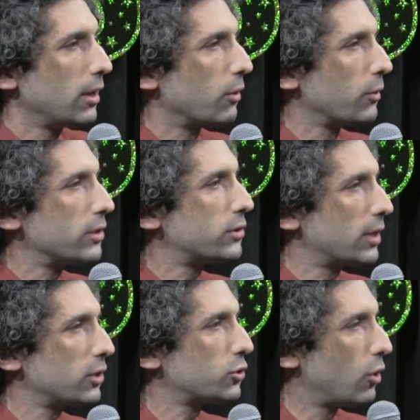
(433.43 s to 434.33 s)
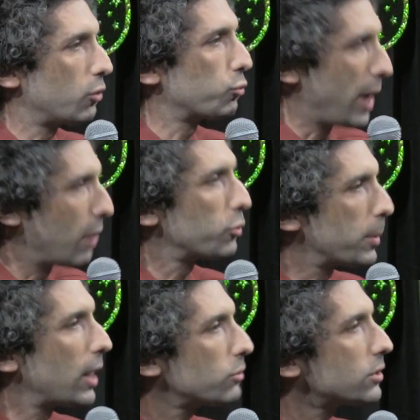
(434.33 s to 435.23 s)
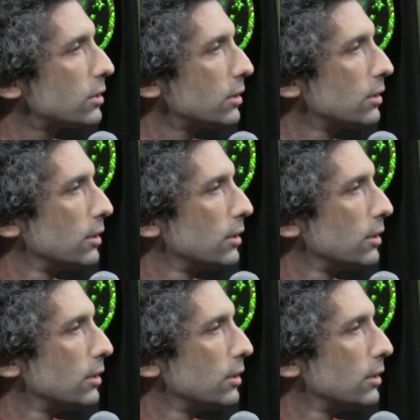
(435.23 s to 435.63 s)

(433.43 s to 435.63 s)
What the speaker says: there are these things called roundabouts.